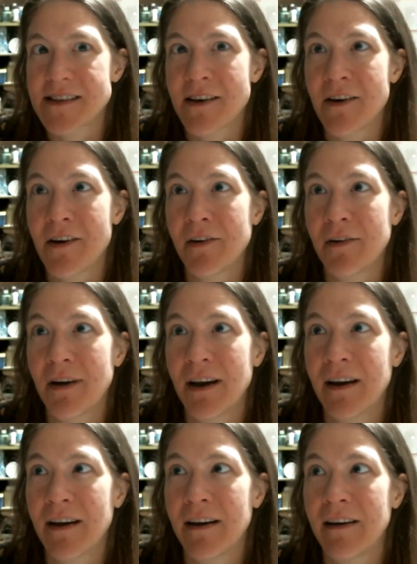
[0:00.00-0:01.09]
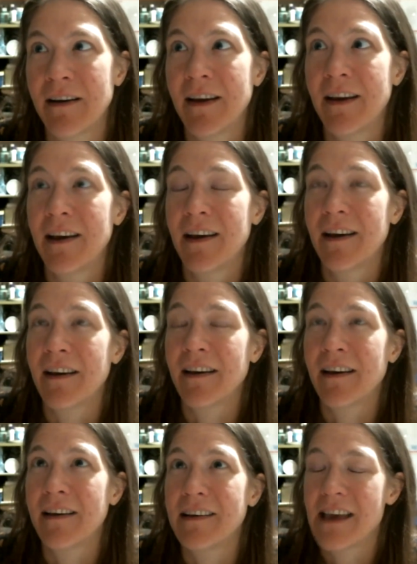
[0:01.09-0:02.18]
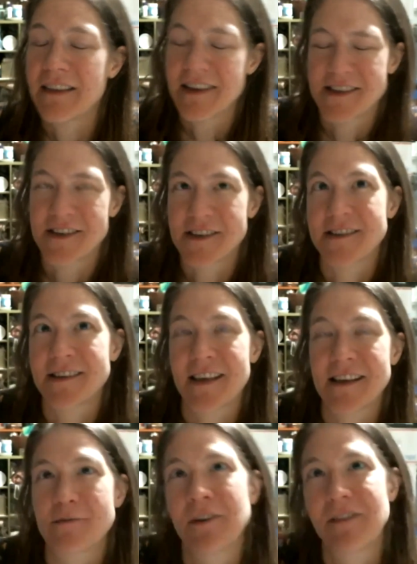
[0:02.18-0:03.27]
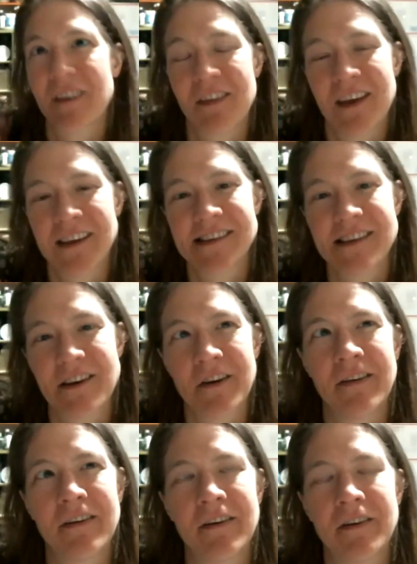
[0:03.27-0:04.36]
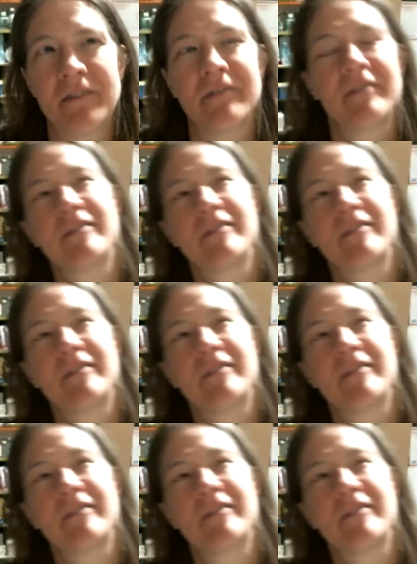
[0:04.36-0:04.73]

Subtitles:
So yeah, that's one of the things on